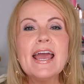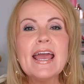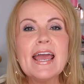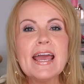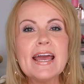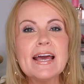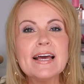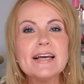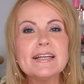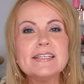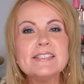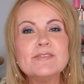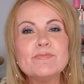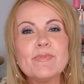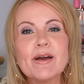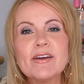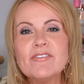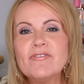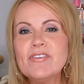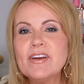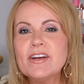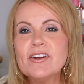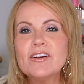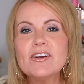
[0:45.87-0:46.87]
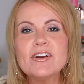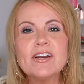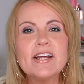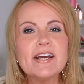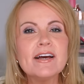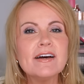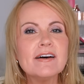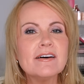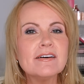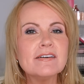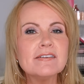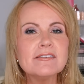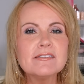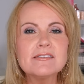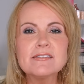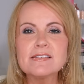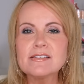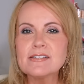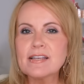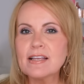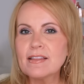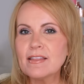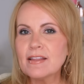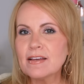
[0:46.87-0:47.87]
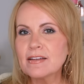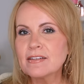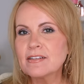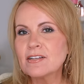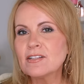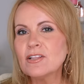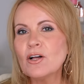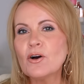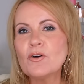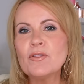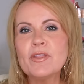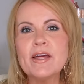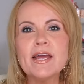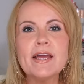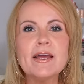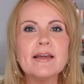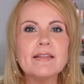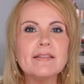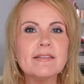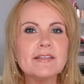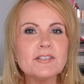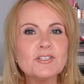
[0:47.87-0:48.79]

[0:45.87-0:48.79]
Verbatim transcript: and my fingernails and the clothing,